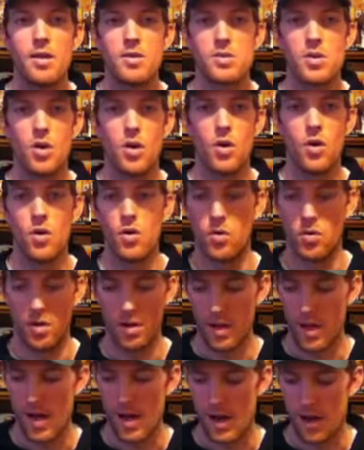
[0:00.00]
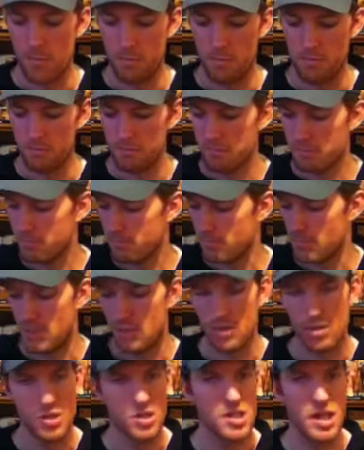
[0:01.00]
This
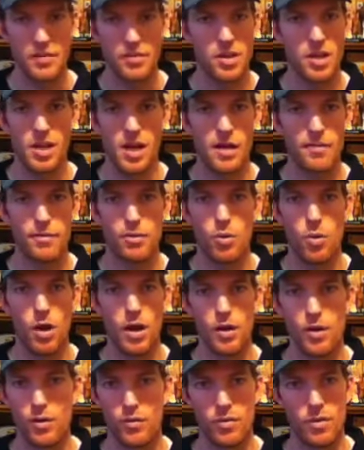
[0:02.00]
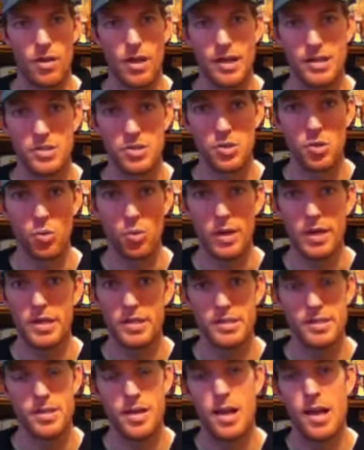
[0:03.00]
is just everything I've acquired over the last 2
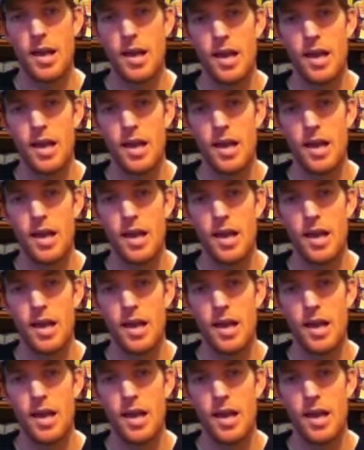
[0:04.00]
weeks.